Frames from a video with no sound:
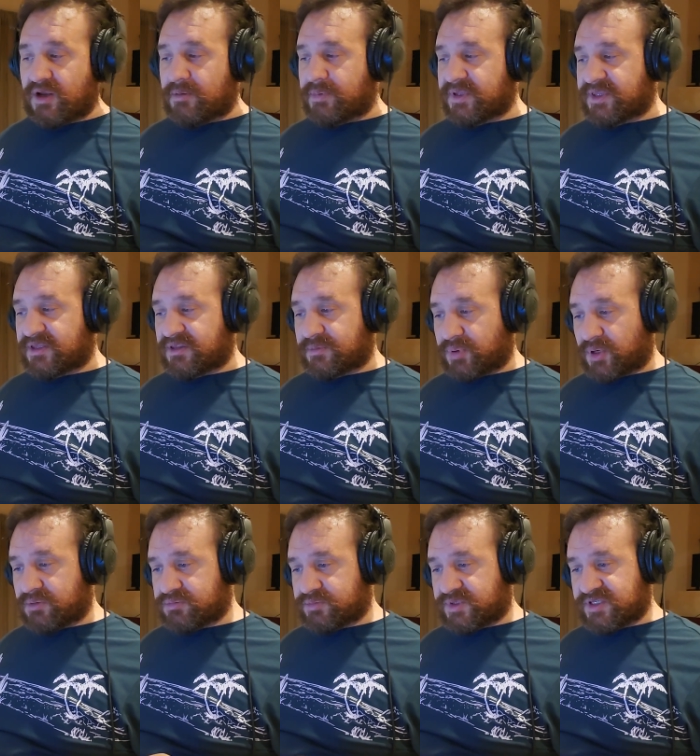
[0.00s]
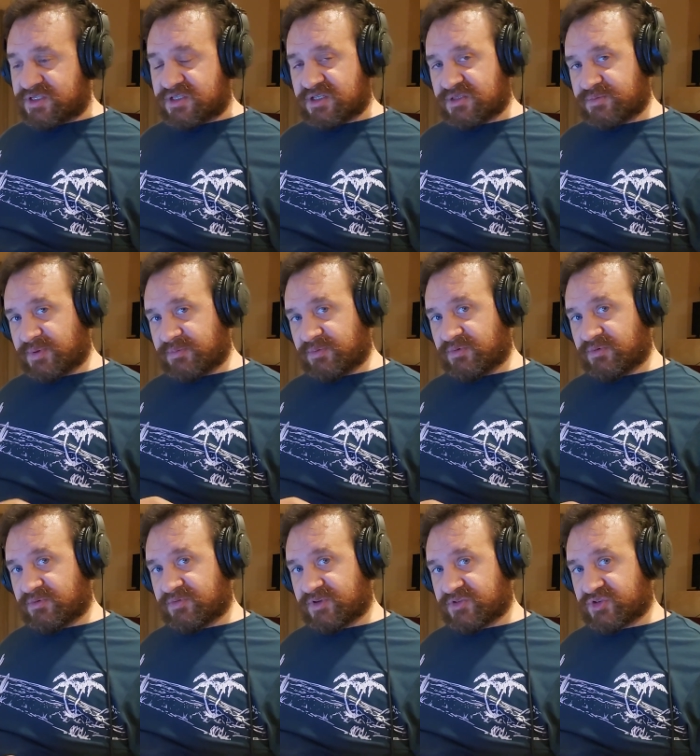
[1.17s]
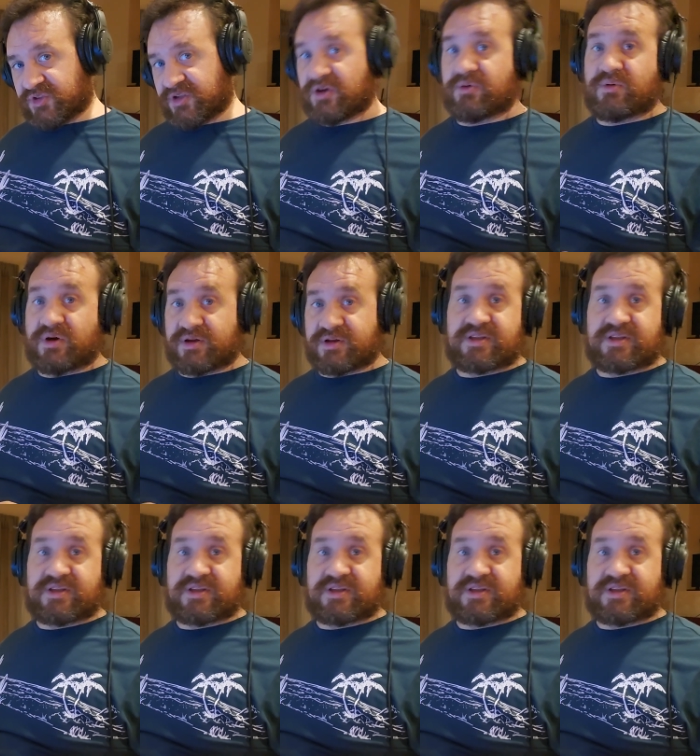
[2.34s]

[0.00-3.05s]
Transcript: But then the problem is these people eventually go on